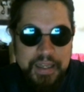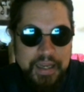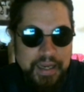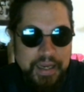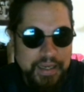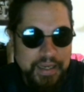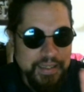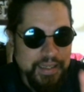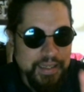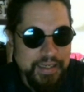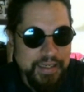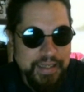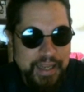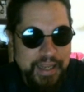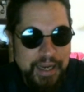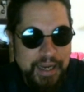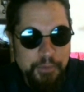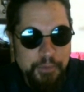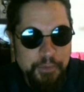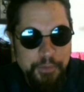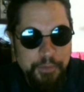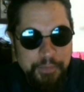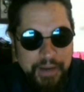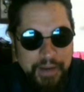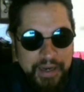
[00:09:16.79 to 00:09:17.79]
and that
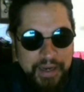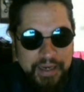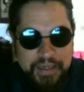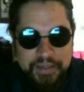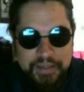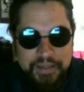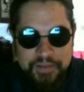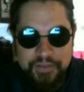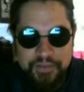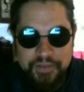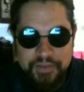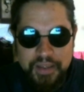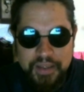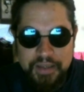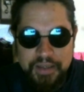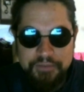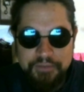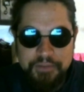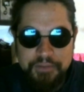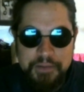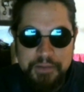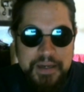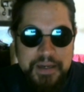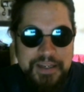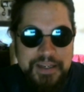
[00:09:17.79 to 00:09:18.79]
camera pans,
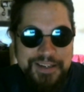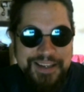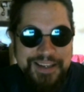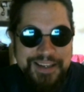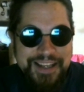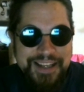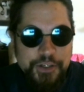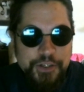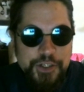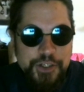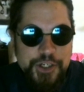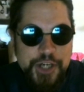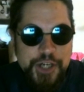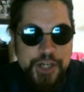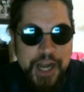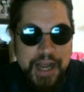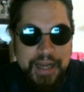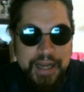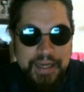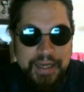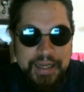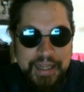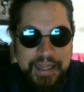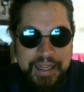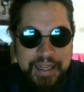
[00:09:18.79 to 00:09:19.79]
if anybody could get a
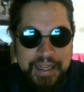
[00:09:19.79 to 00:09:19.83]
shot